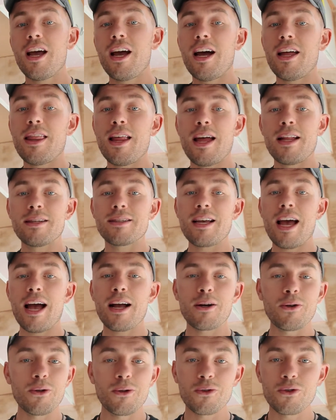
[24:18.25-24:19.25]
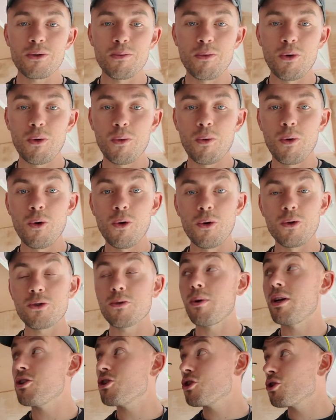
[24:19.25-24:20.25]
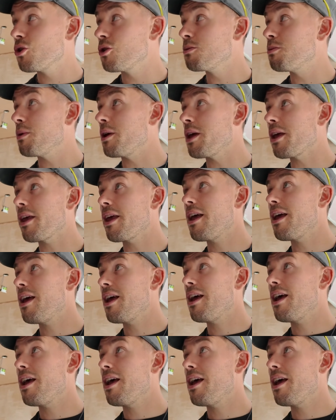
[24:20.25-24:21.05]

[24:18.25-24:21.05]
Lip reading: and then tackle some more walls, which should be